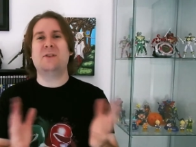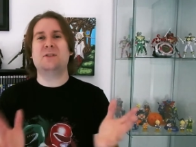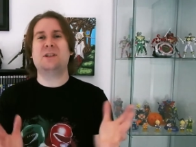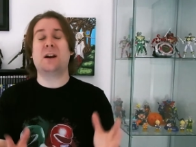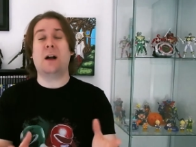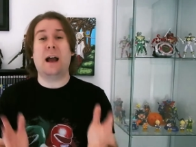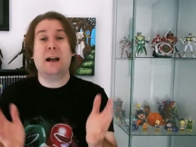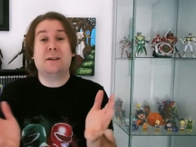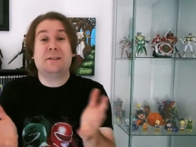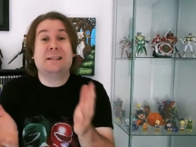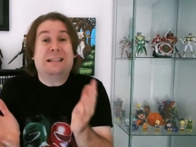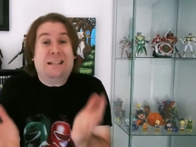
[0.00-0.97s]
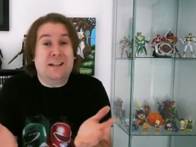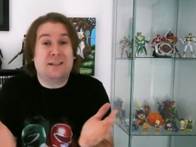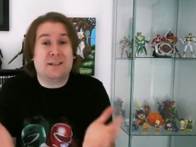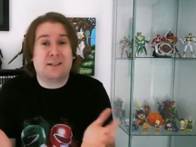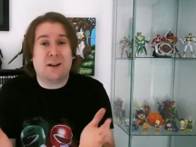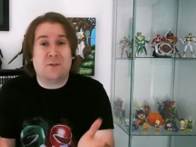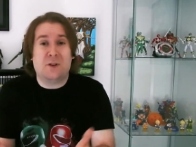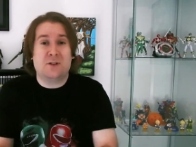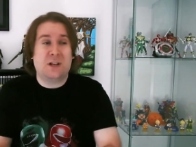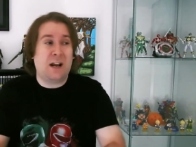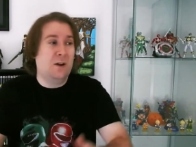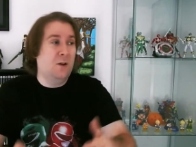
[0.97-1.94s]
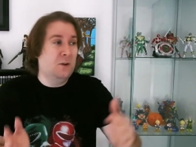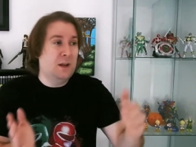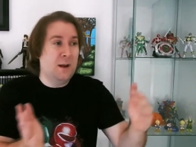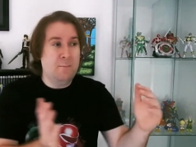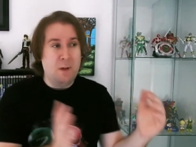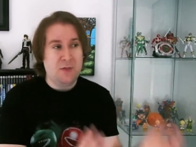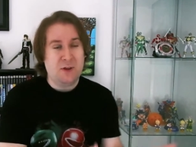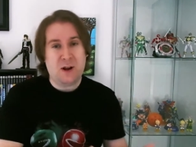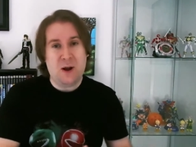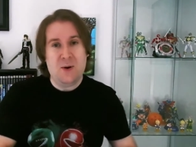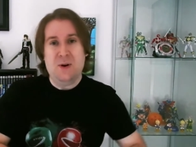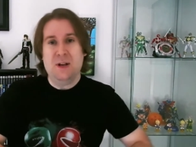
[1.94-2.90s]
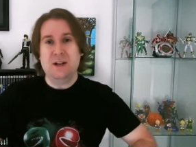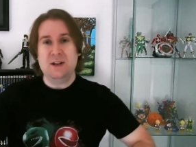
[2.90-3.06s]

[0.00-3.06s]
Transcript: their channel. I actually just discovered their channel only a month ago.